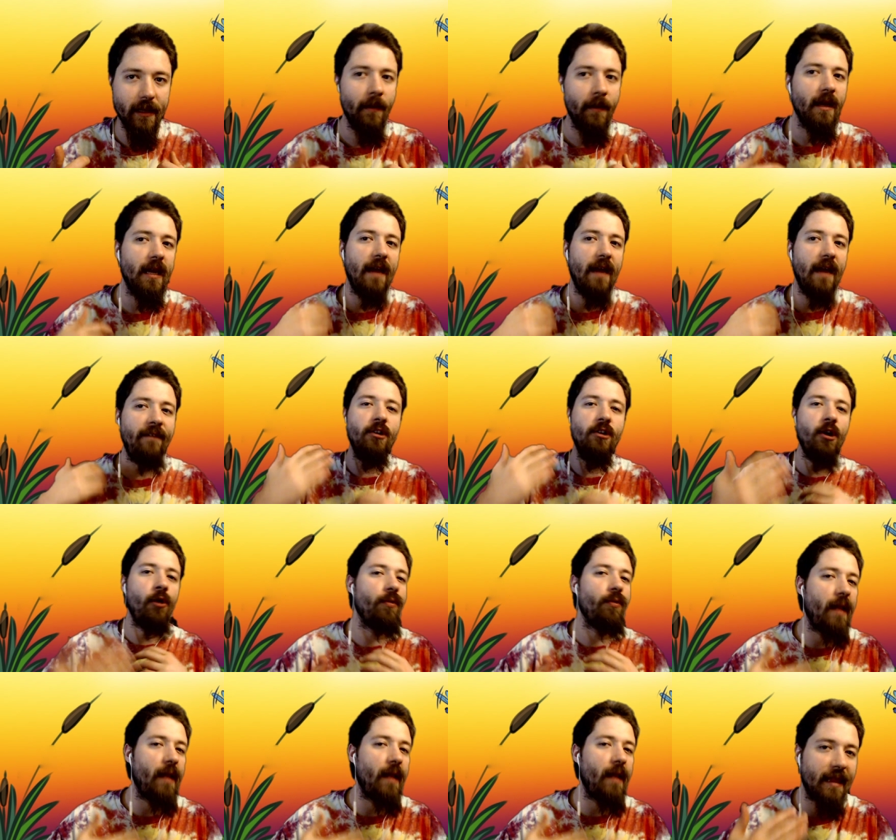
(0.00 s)
If you don't
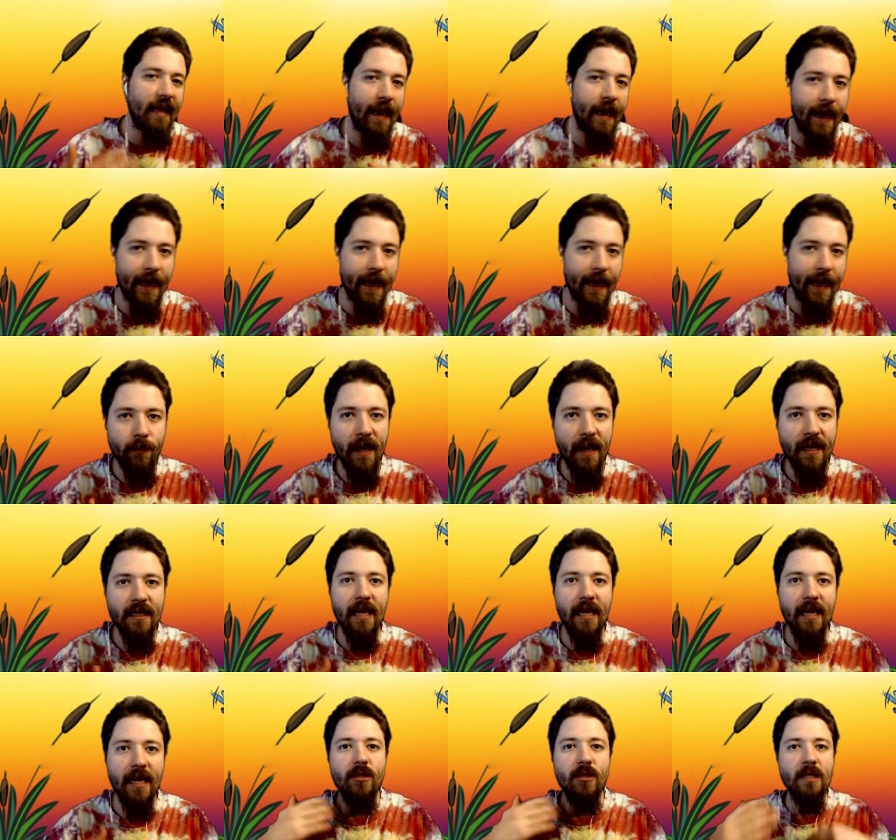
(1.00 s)
like that aspect and you
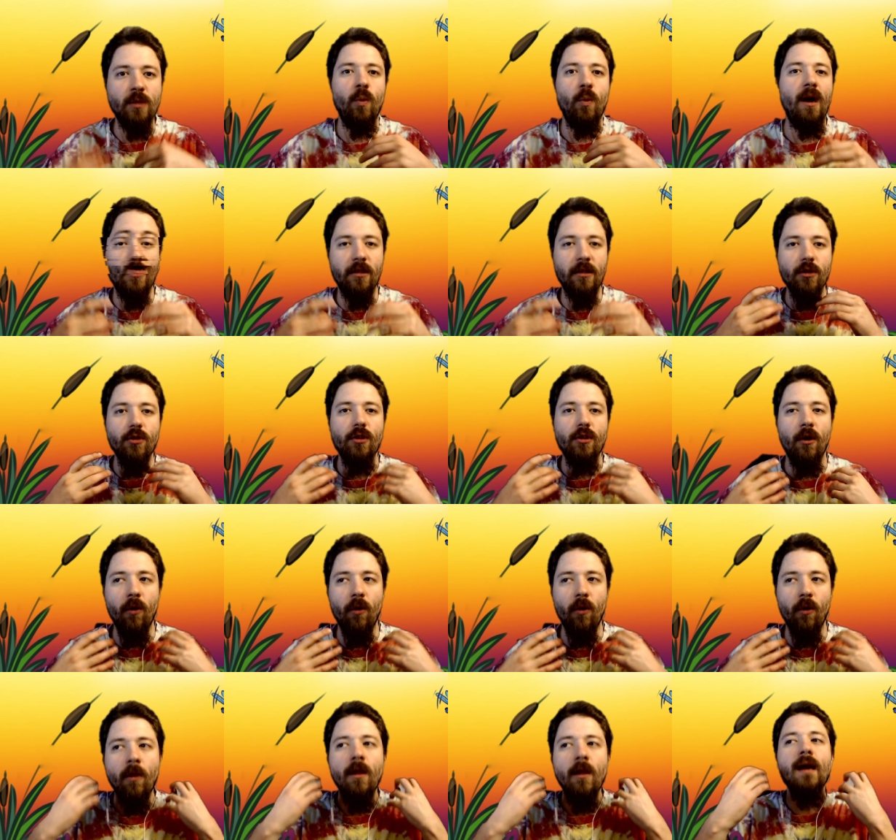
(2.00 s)
just want to do the
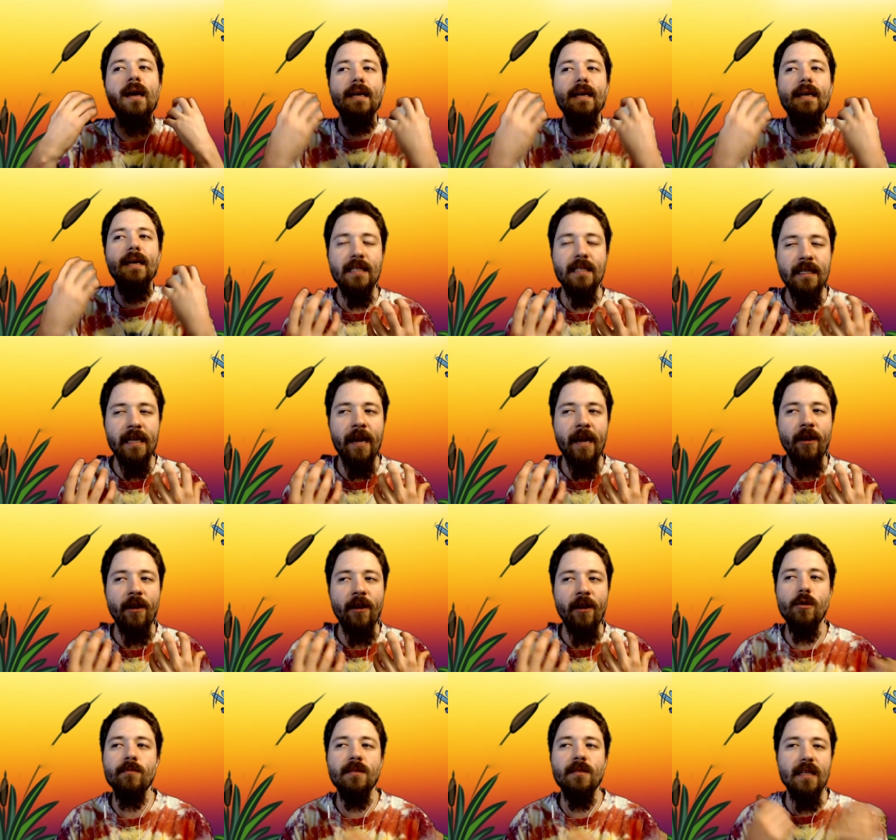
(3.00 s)
whole getting
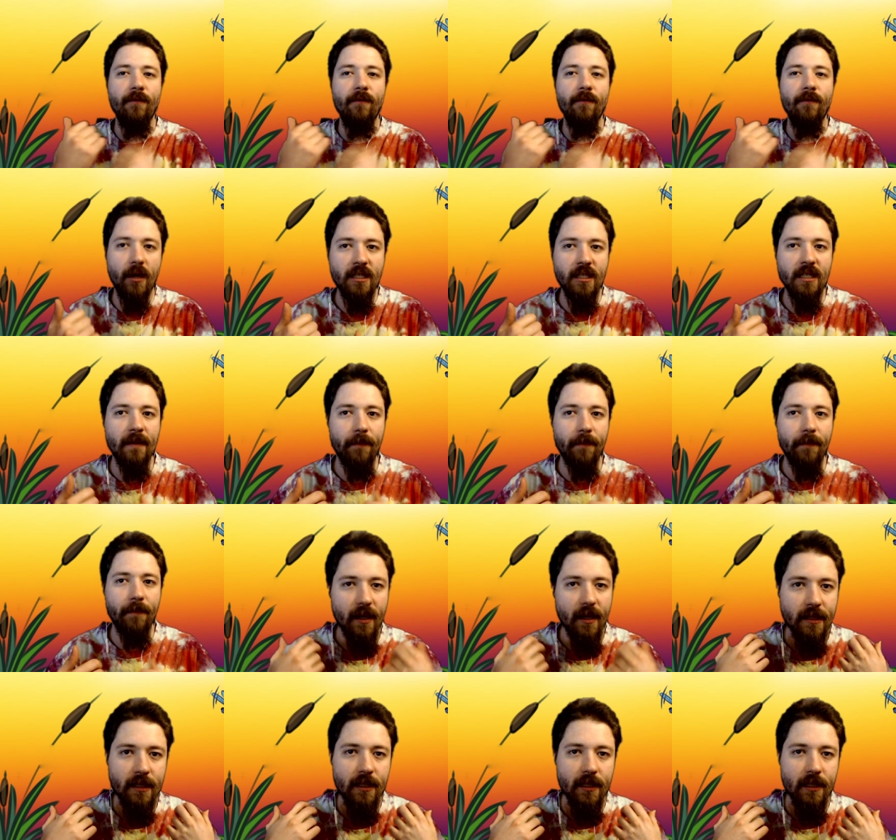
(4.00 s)
heirlooms then rushing a boss,